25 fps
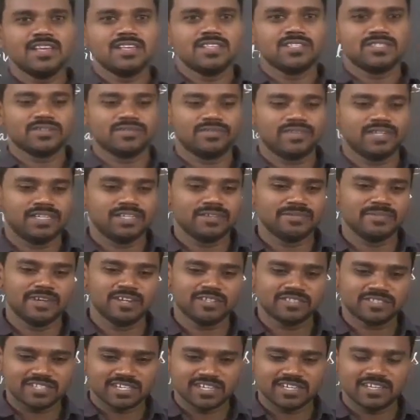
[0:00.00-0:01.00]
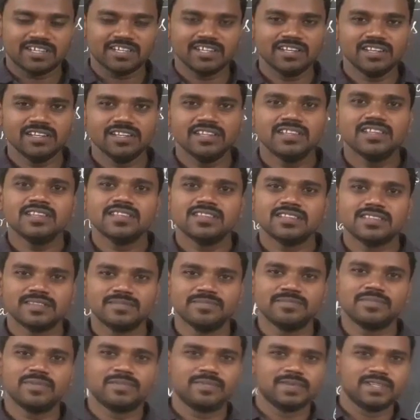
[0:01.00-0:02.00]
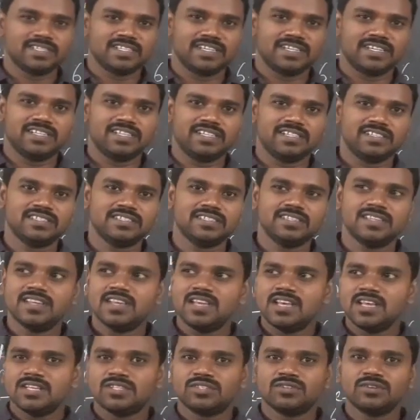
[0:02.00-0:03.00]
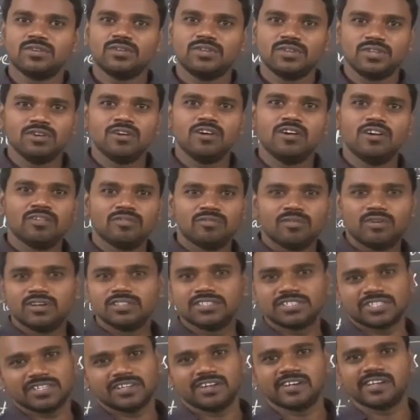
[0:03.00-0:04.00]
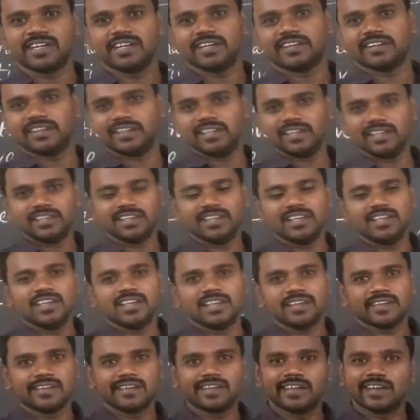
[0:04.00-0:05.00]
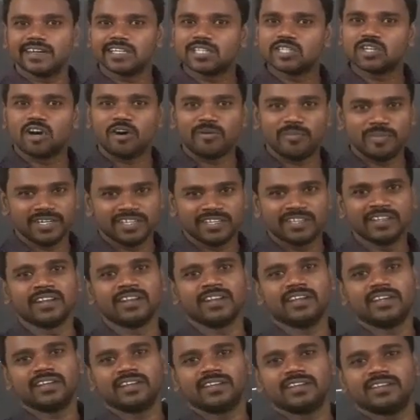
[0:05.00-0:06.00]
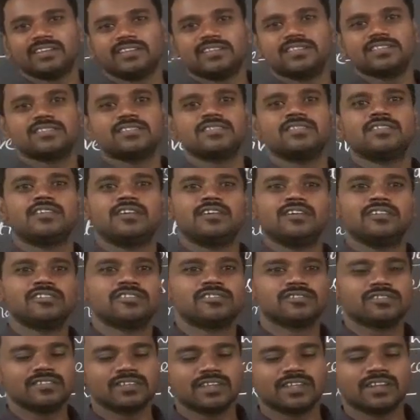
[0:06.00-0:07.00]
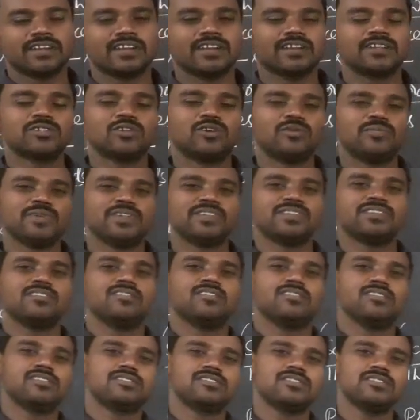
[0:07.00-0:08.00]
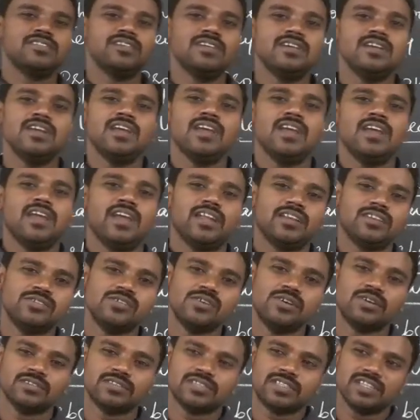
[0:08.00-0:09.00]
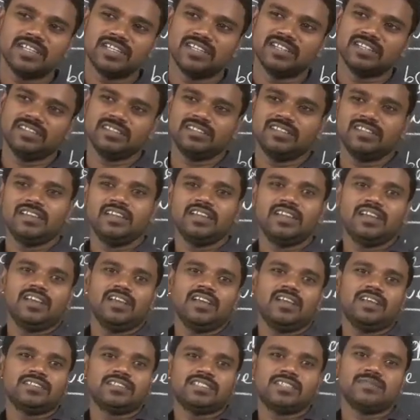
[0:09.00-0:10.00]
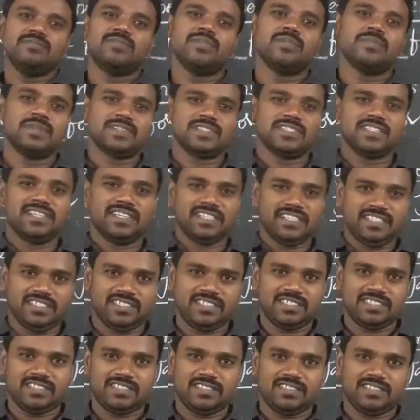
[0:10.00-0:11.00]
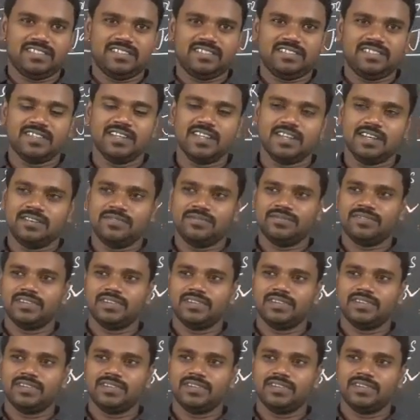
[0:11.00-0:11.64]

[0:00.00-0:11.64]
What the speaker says: So we demonstrate in simple present tense. So you all watch cricket, right? Cricket commentary. So also cricket commentary also it goes in simple present tense, right?